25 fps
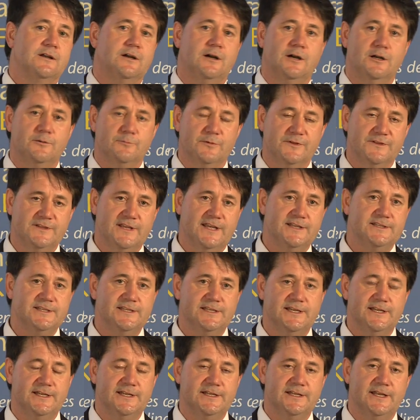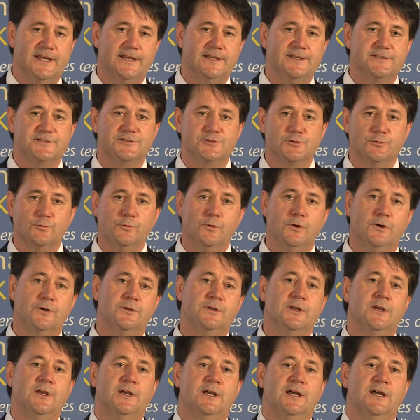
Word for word: Carnwath, 1989, and so on.